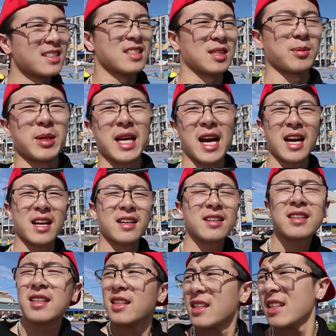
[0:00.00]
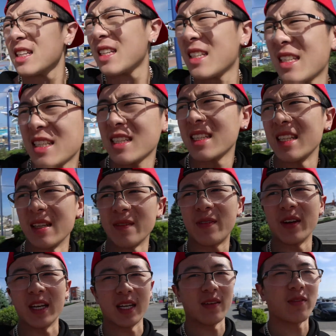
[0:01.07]
So we got the
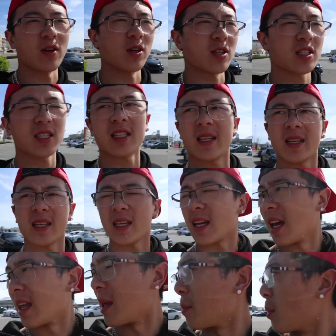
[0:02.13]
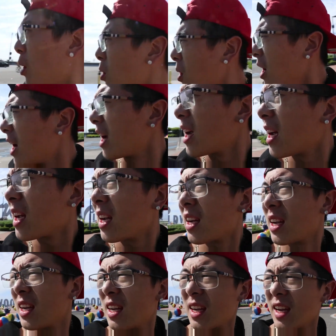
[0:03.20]
Infiniti first, and then Mole,
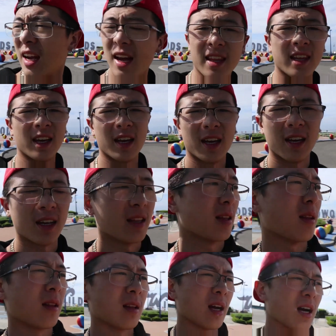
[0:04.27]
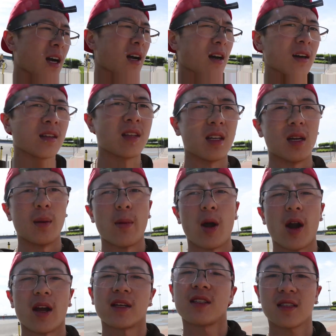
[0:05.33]
and then uh, the
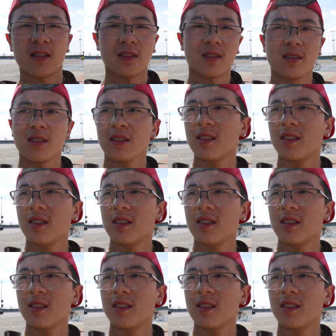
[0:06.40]
WRX.